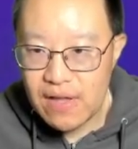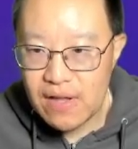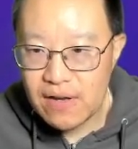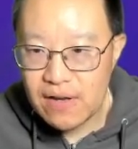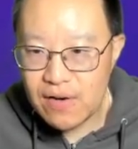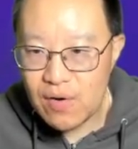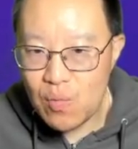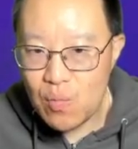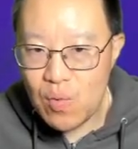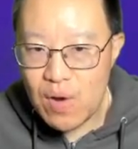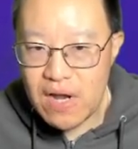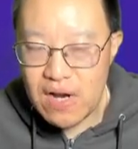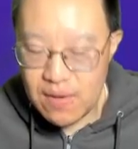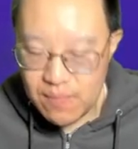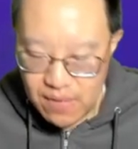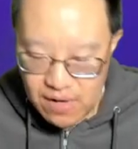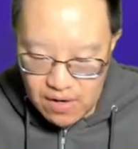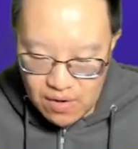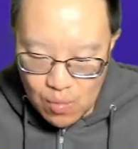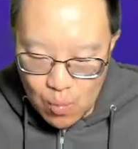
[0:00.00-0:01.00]
So wait a
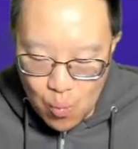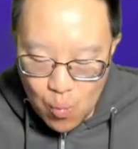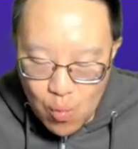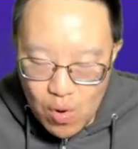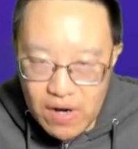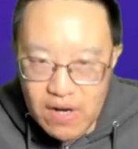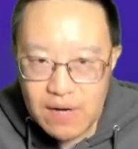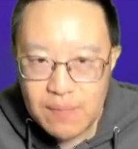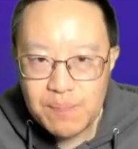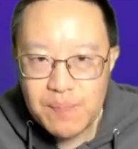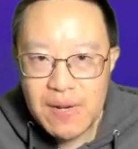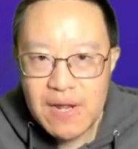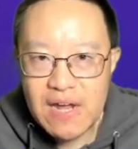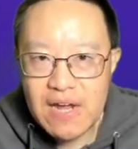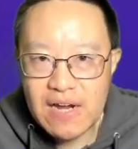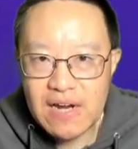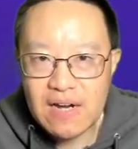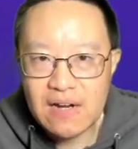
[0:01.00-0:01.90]
minute, what is ping?